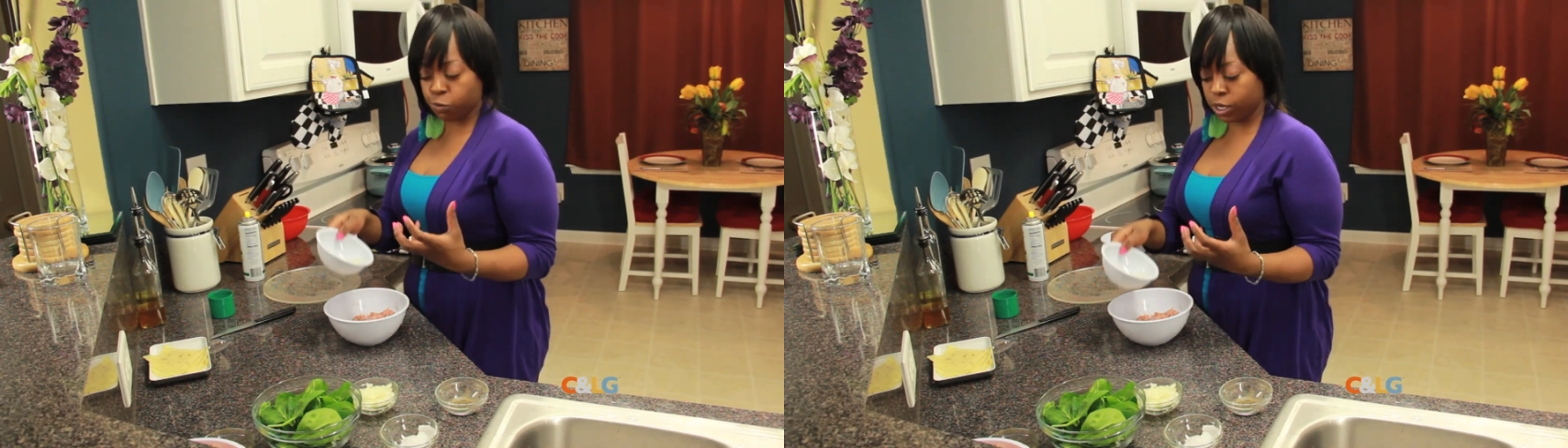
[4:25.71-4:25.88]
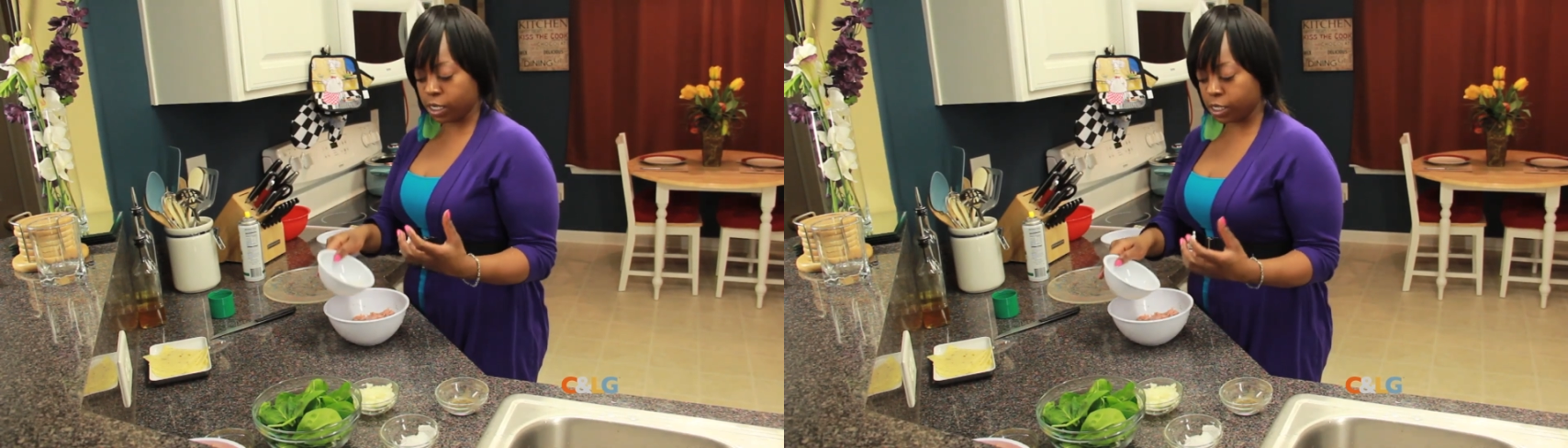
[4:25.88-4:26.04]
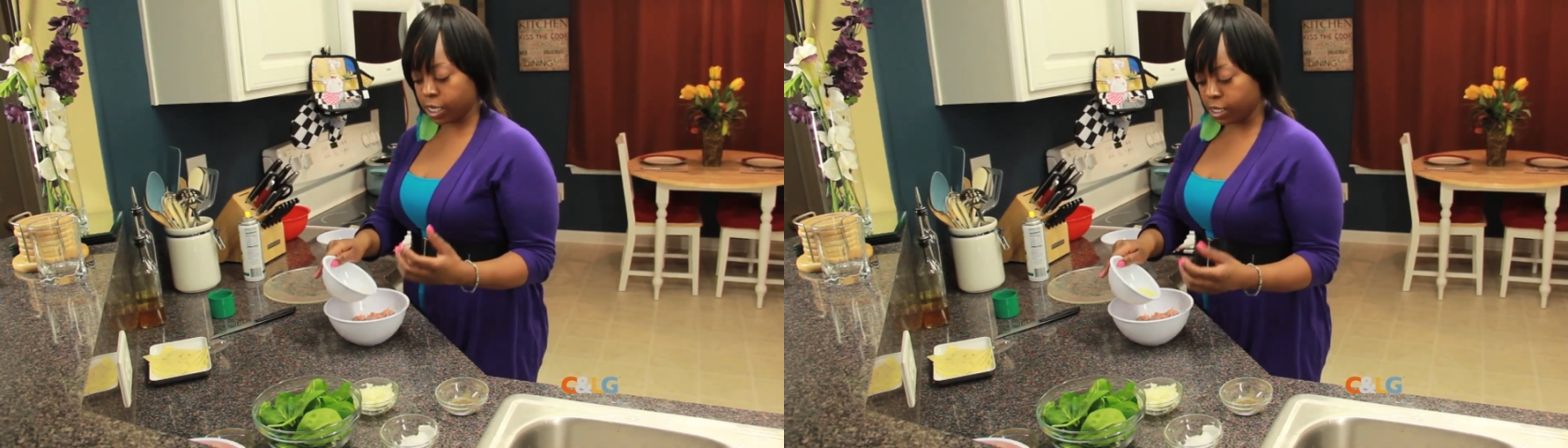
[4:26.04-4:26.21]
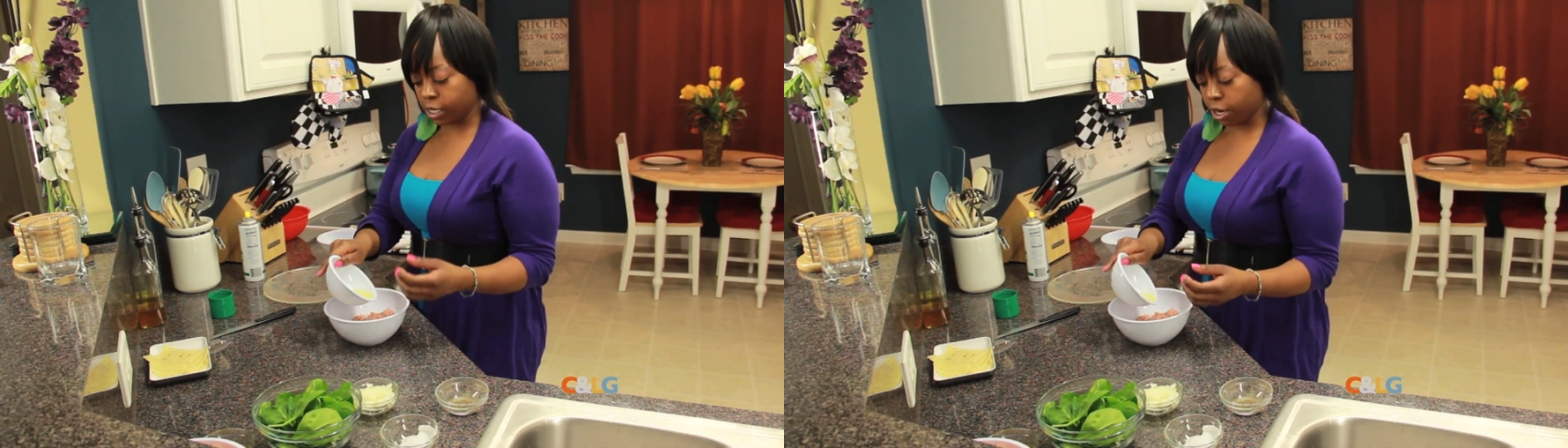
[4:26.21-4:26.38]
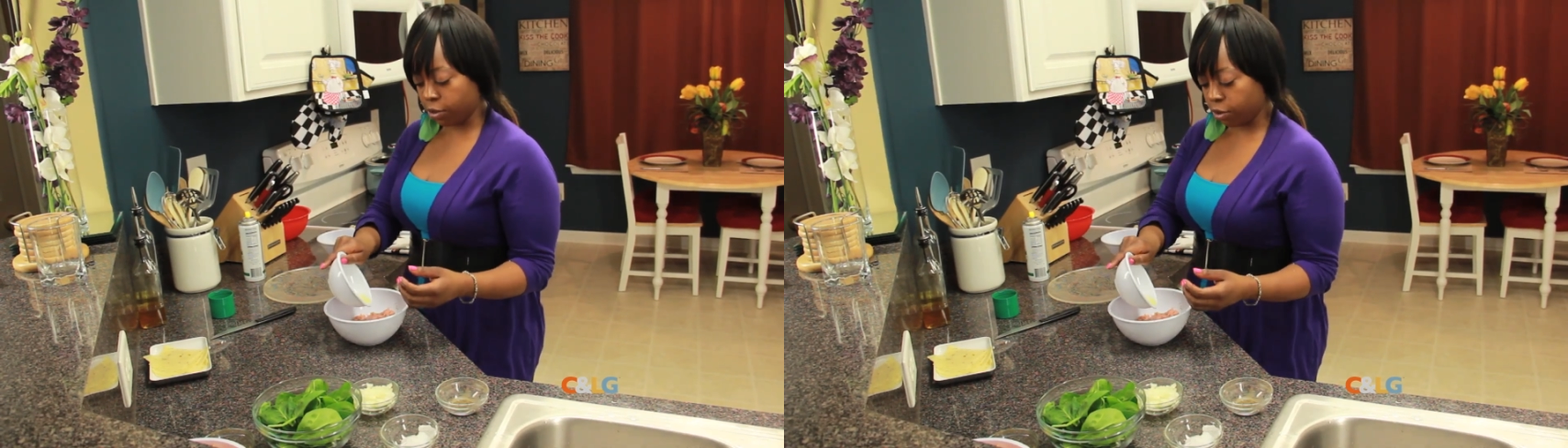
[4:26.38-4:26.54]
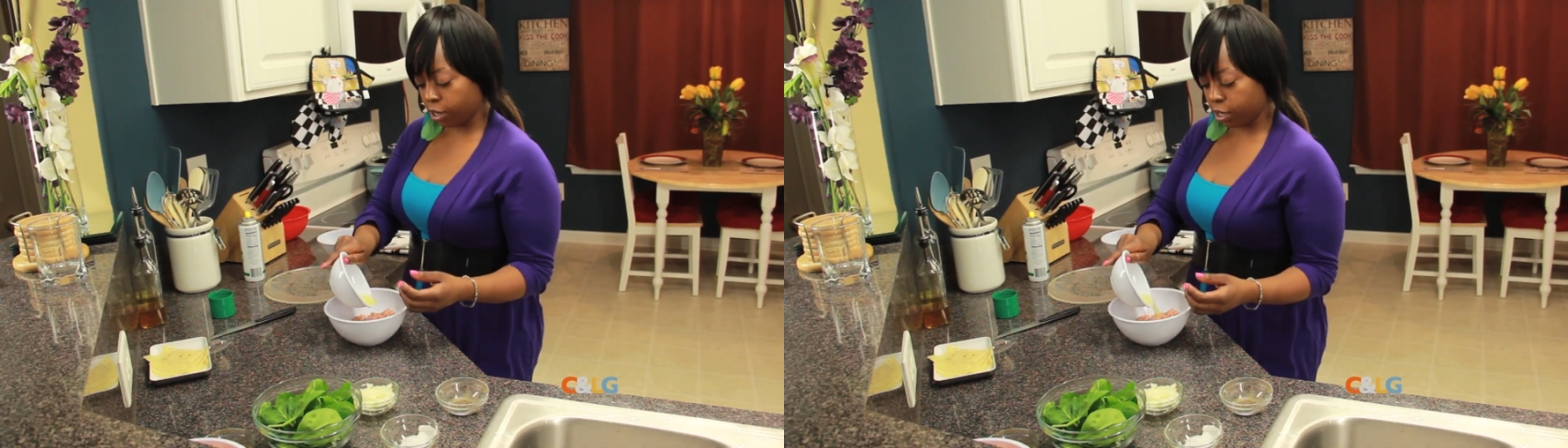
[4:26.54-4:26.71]
really stick
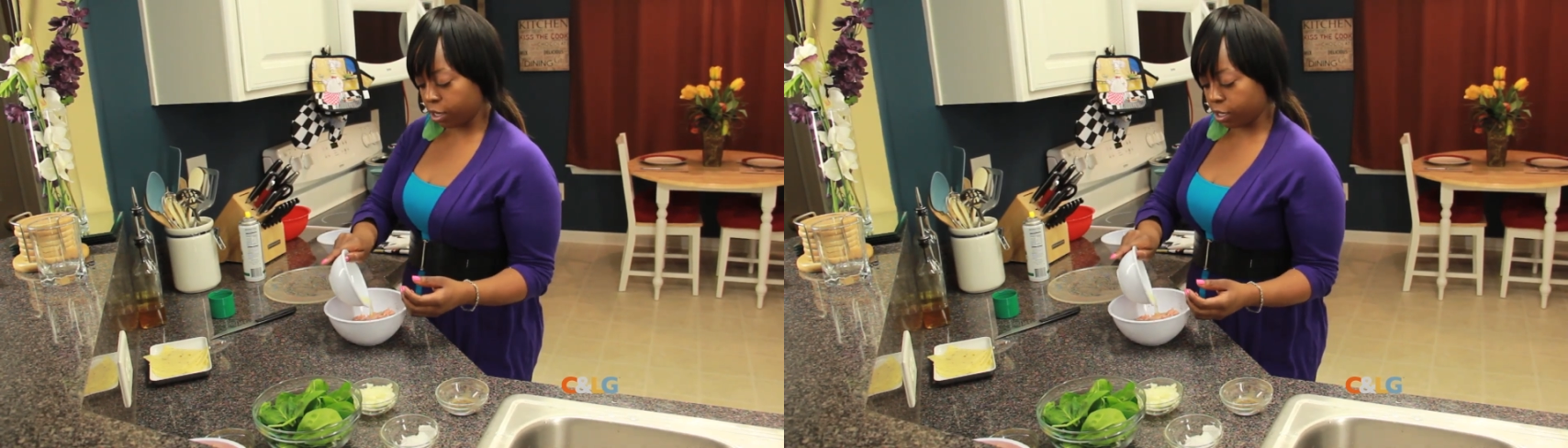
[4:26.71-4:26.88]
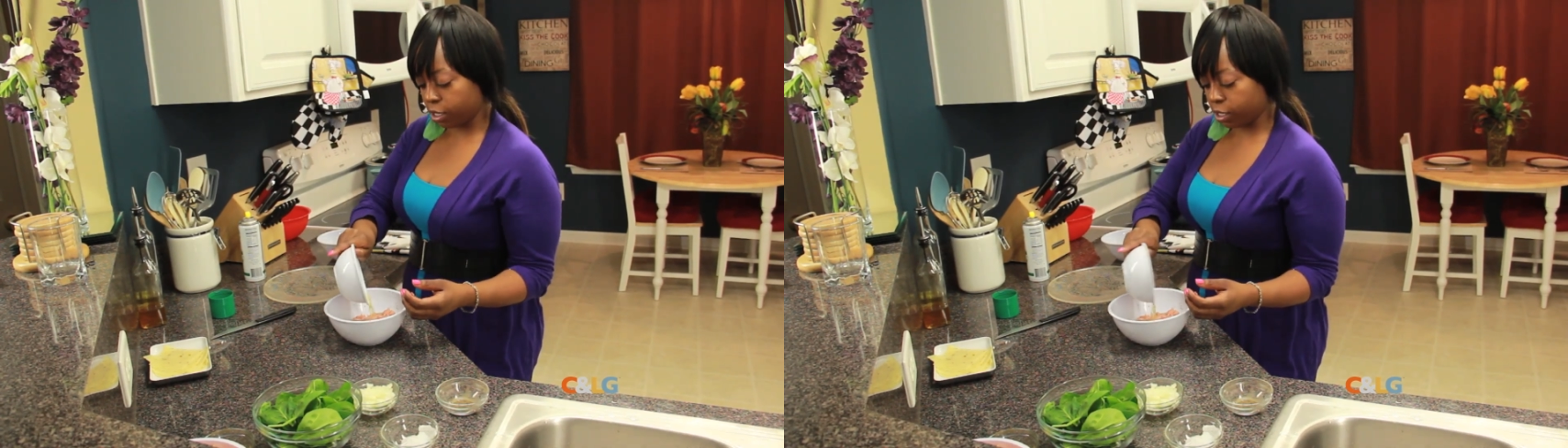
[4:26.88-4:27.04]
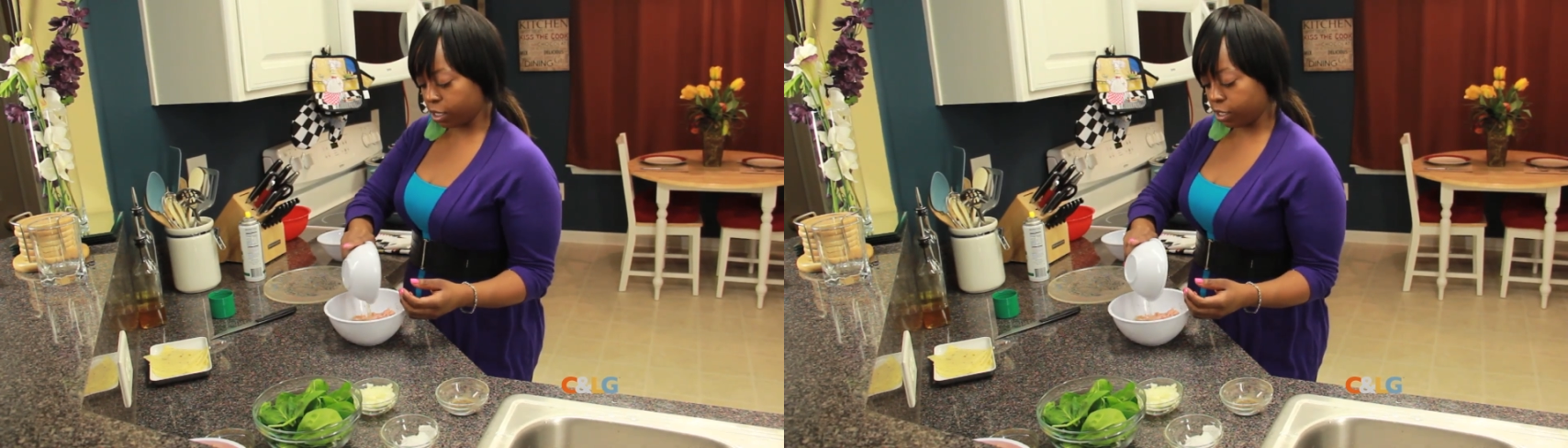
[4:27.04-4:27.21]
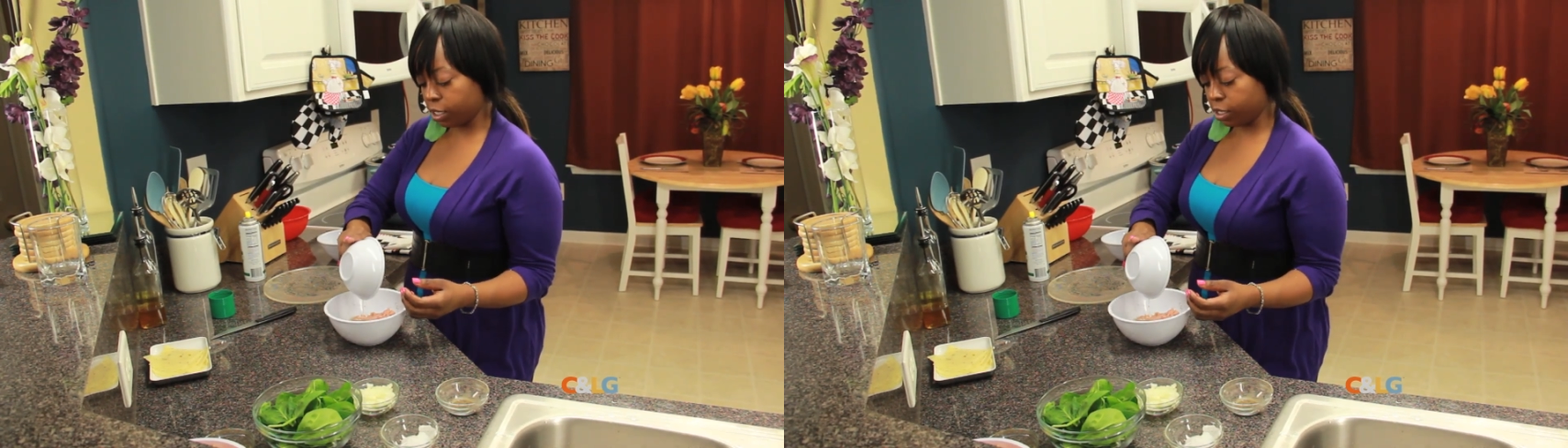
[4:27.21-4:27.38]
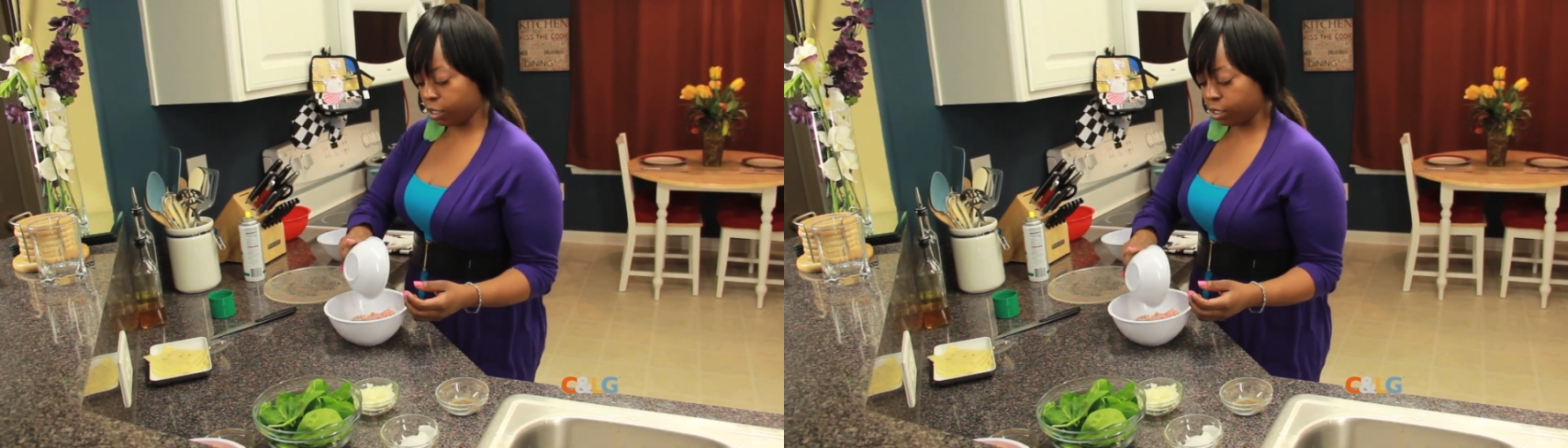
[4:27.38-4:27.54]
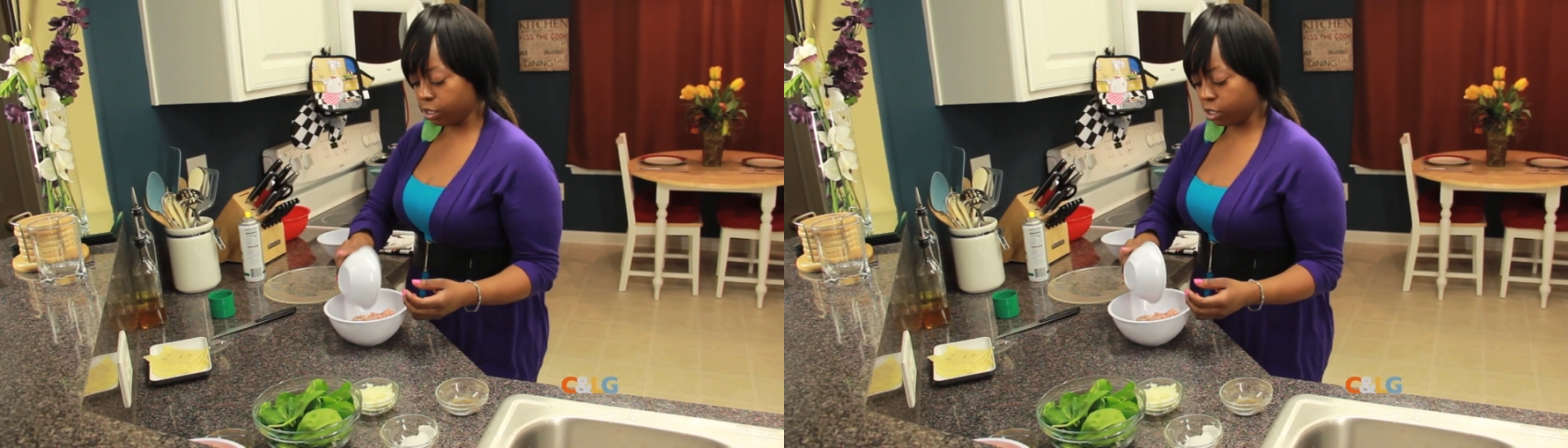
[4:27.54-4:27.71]
together and get a good consistency.